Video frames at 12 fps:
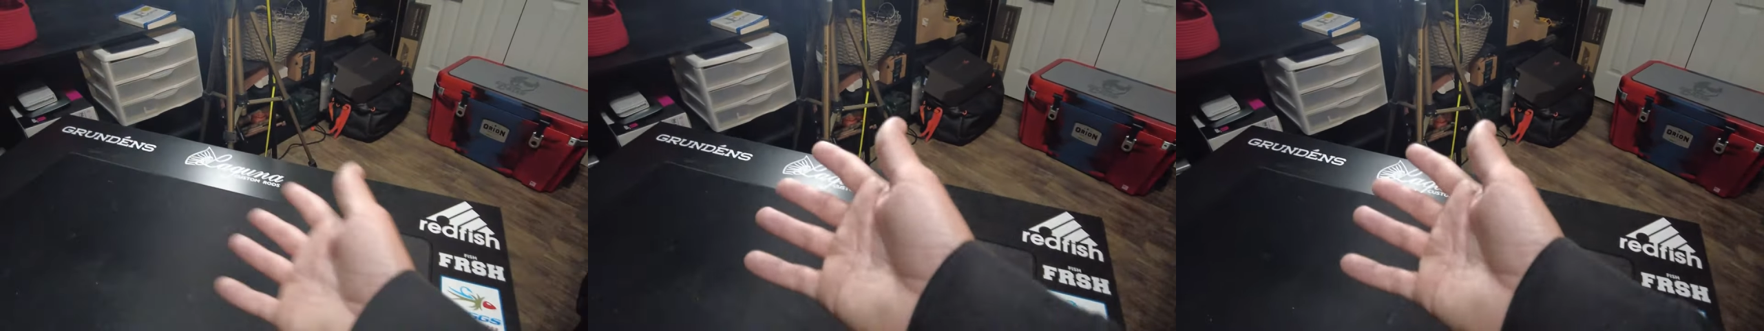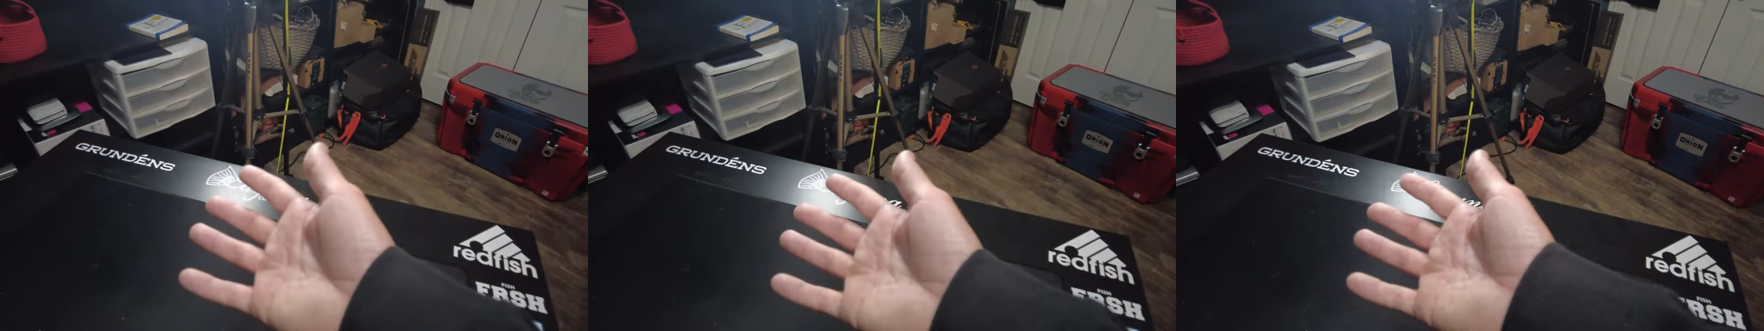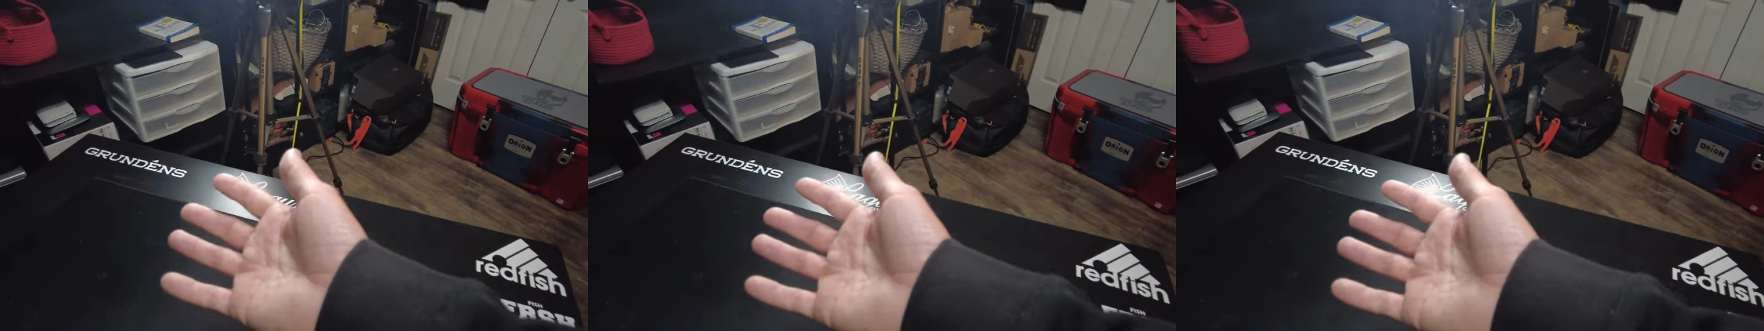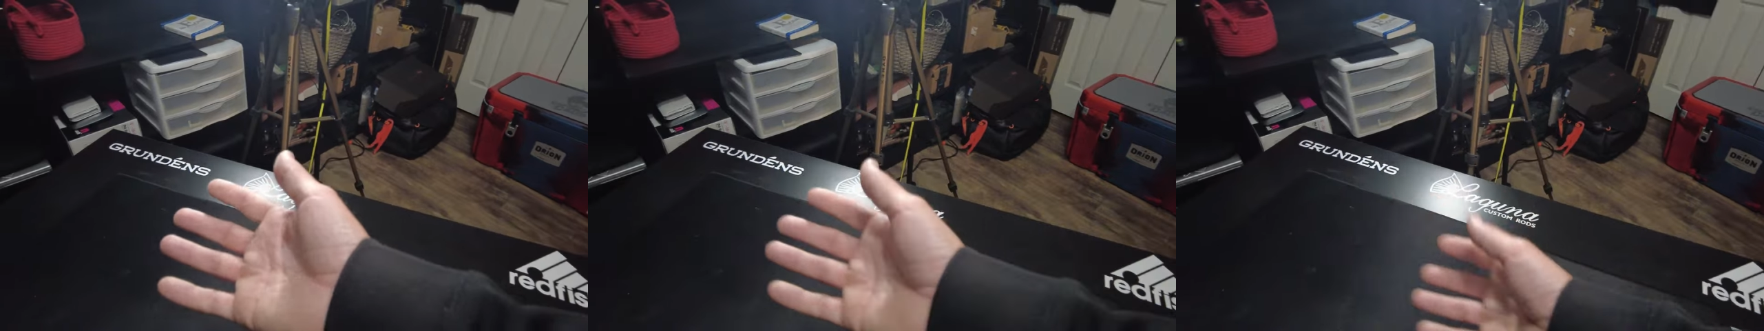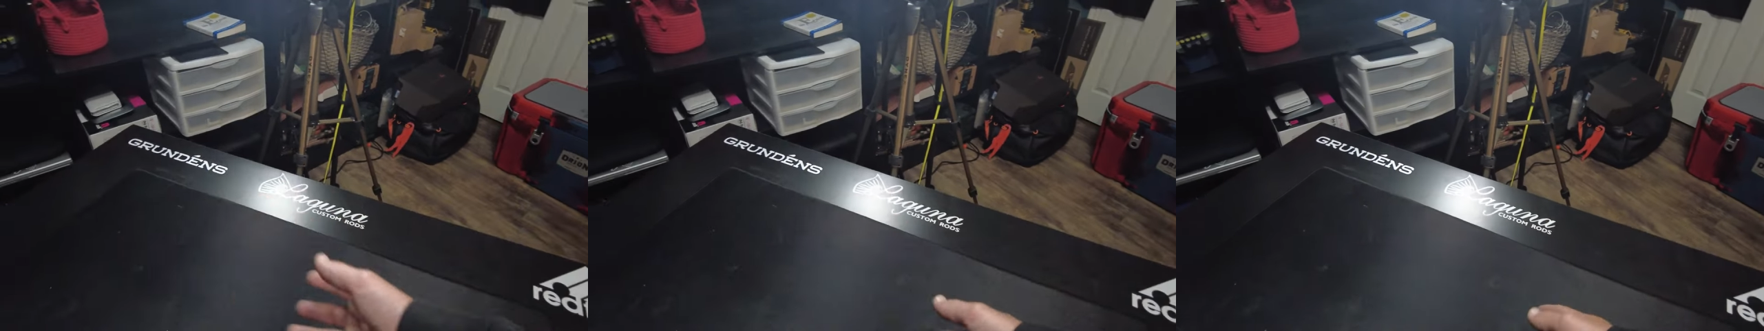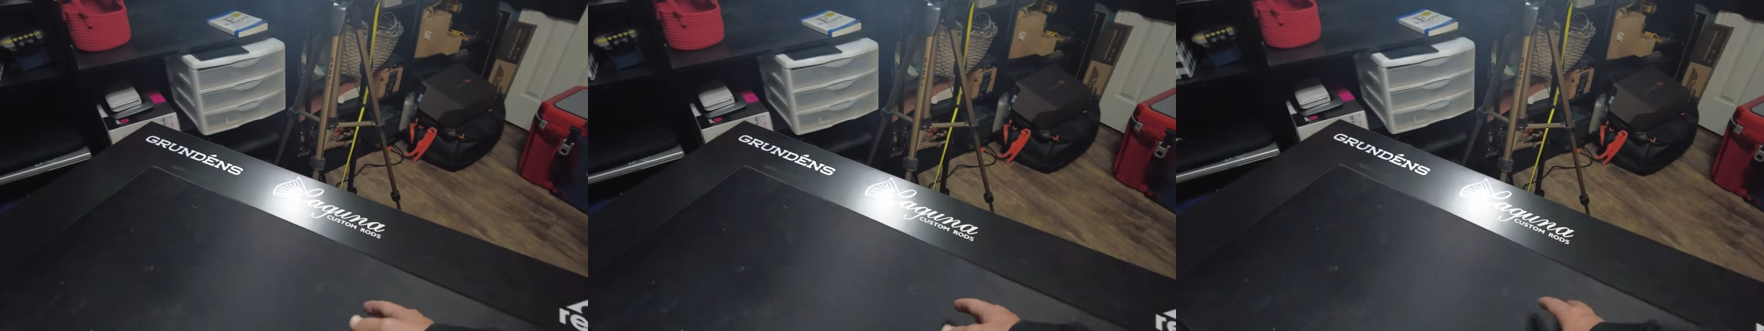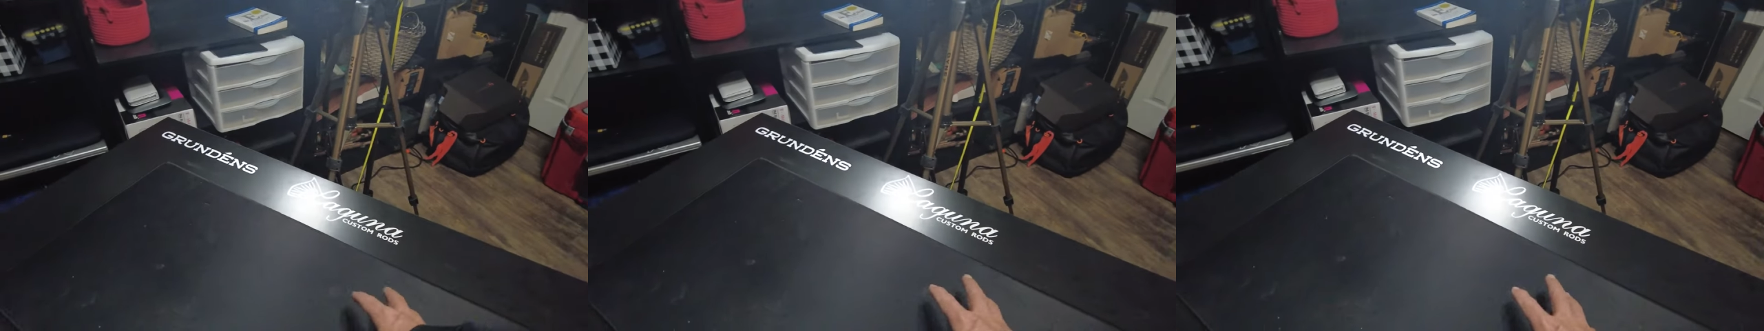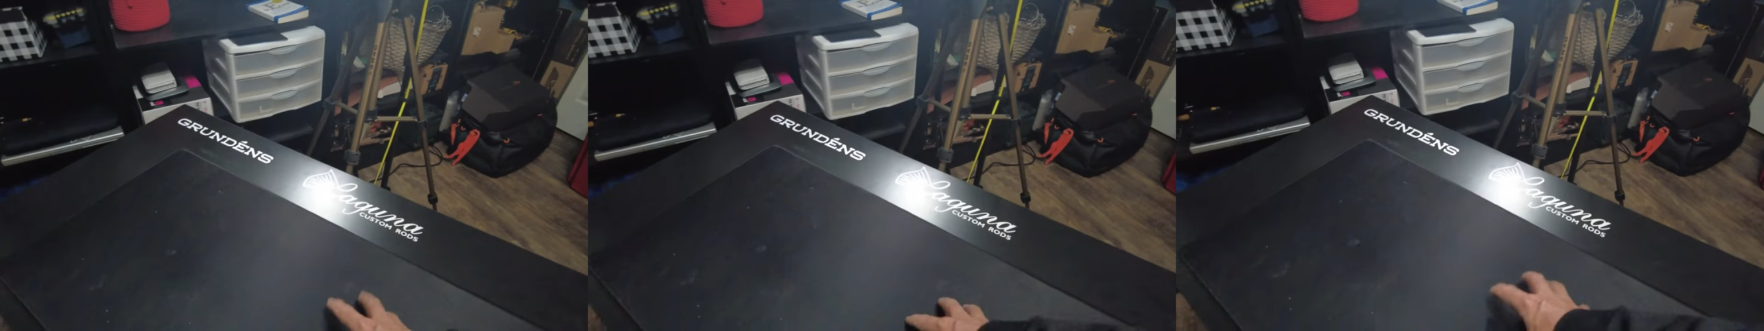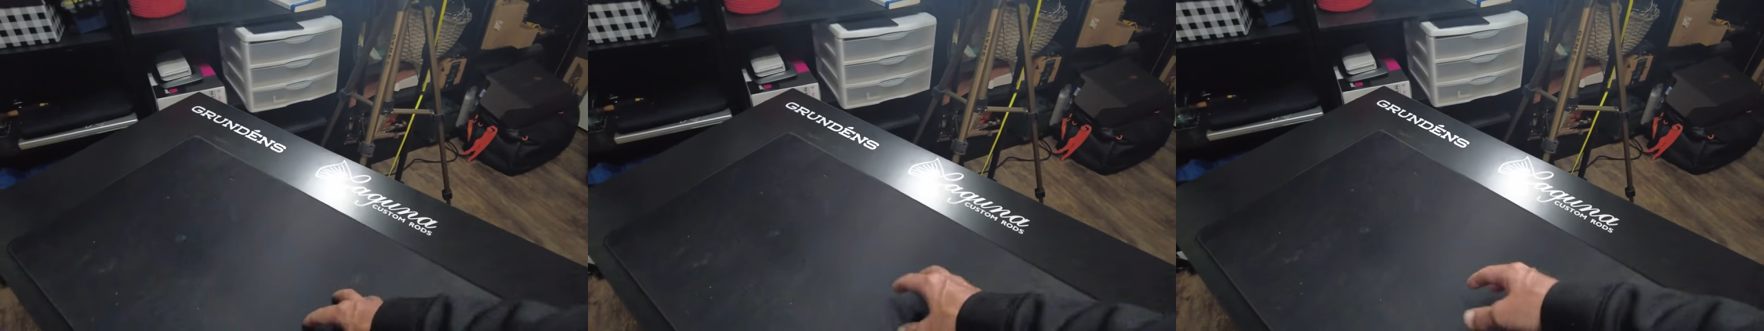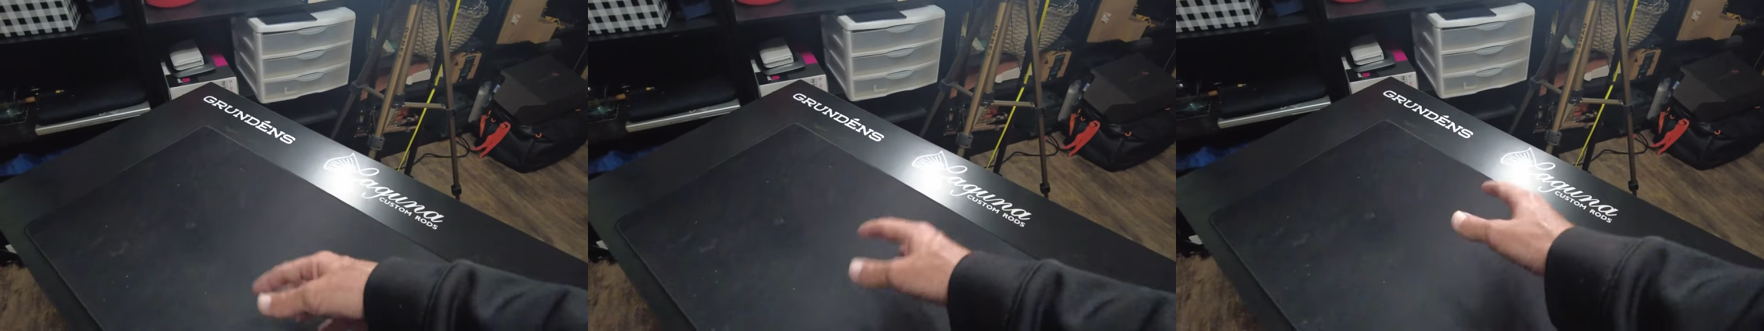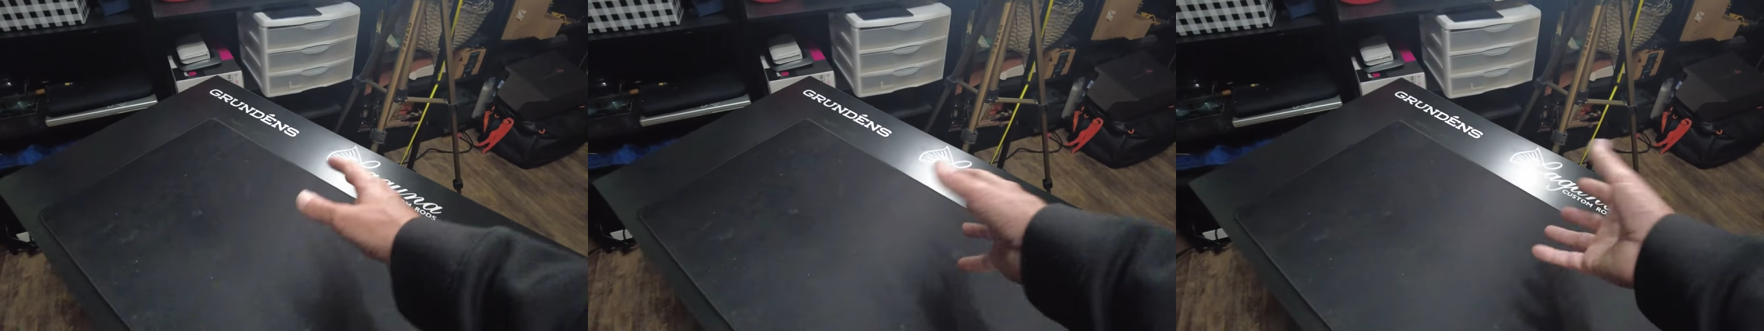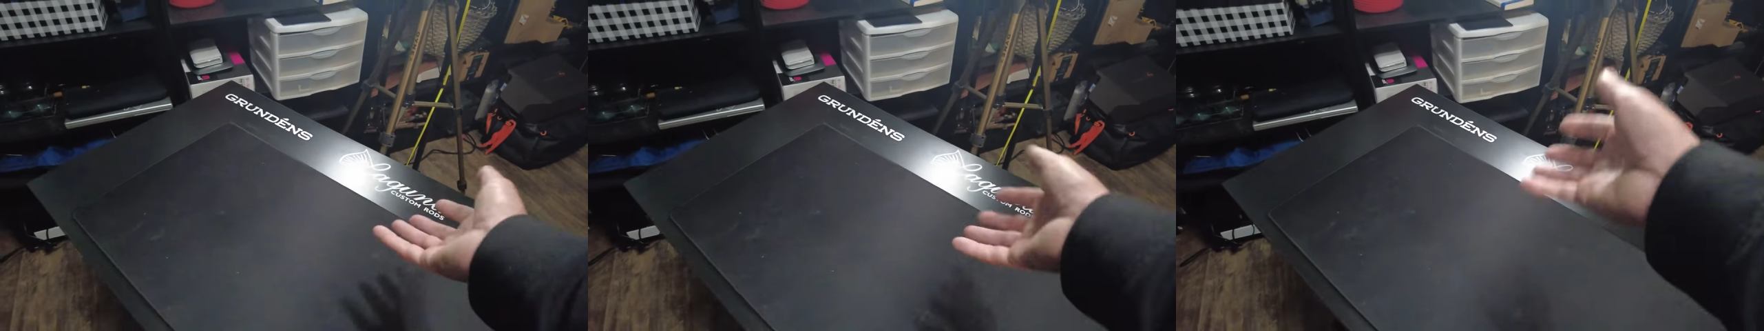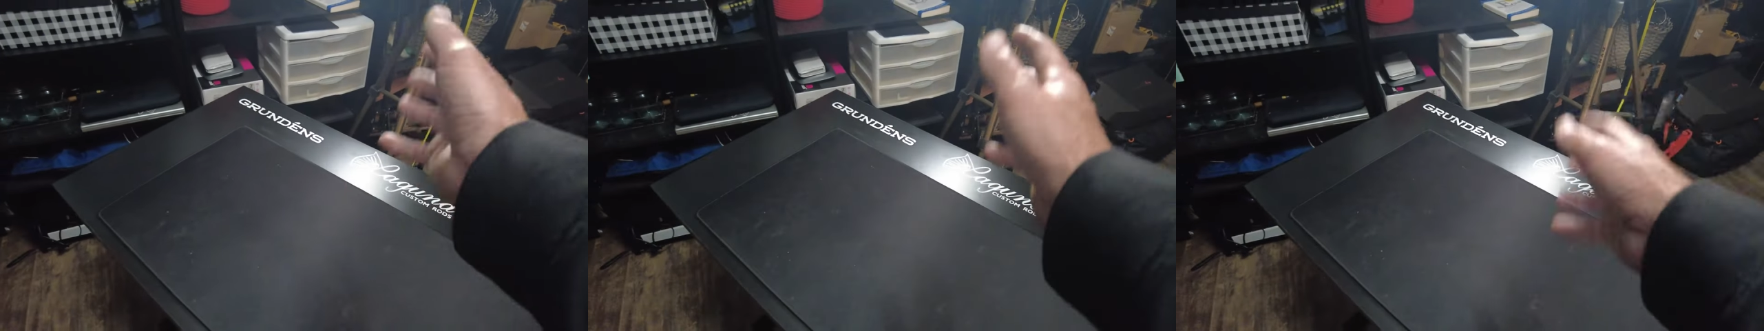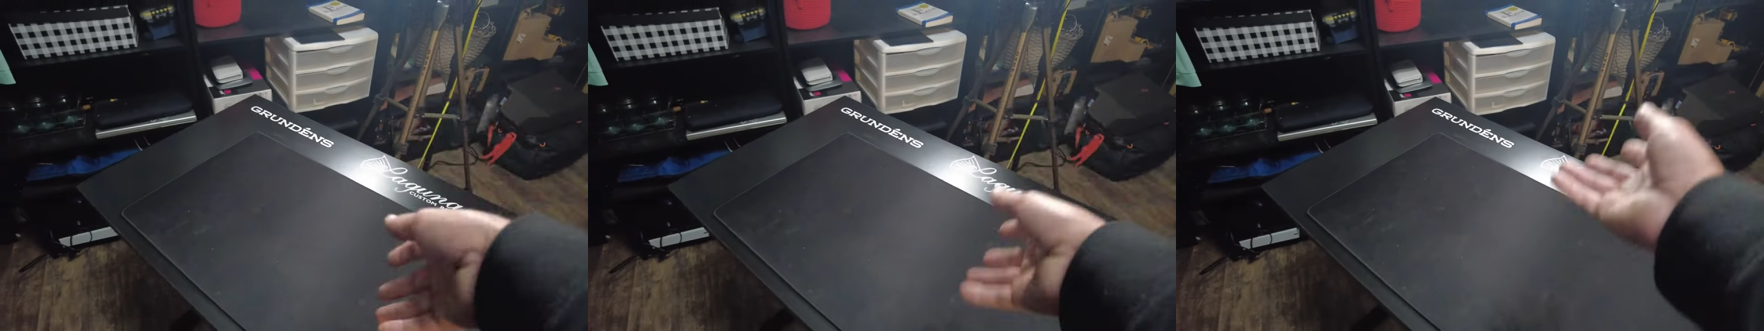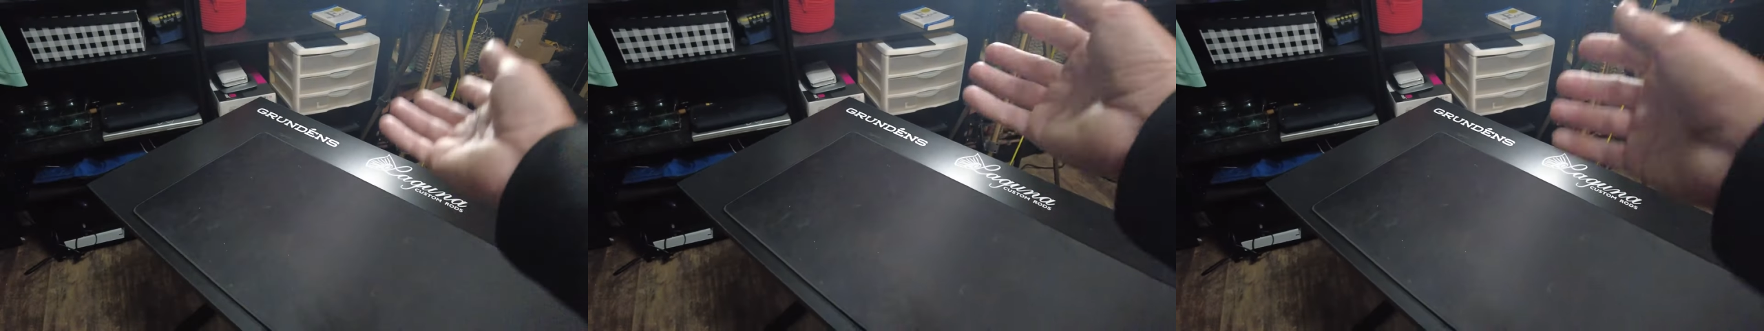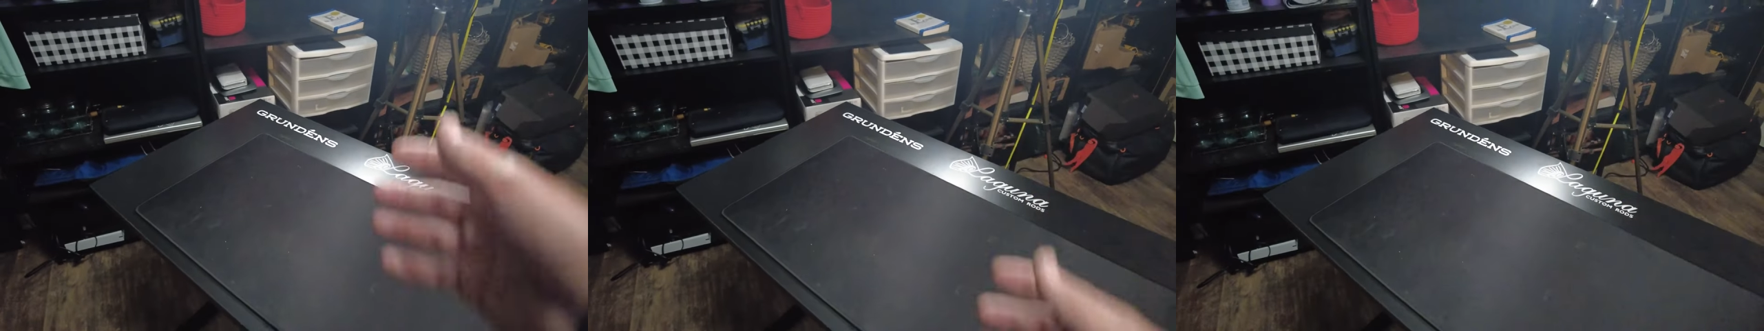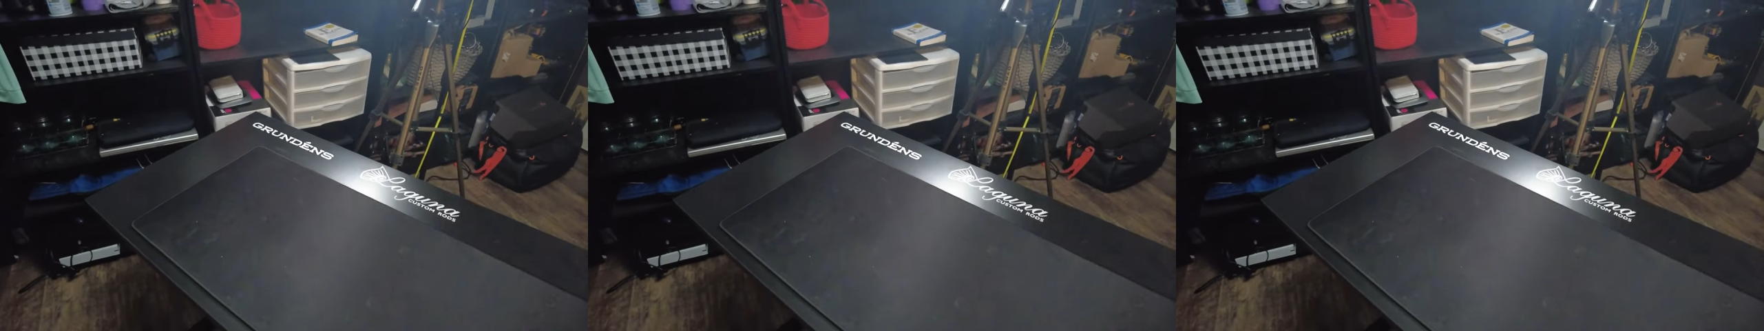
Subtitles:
[unreadable: no face in view]